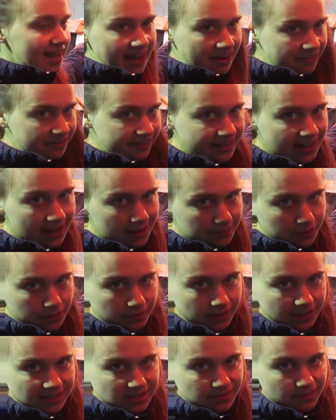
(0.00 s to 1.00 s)
air in there,
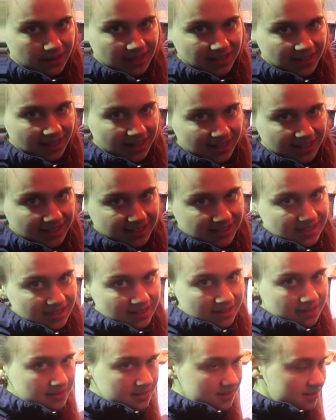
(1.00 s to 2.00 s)
but we'll explain that
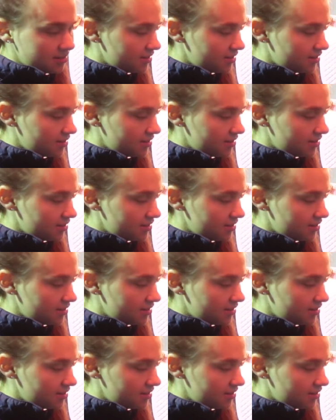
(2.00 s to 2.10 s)
later.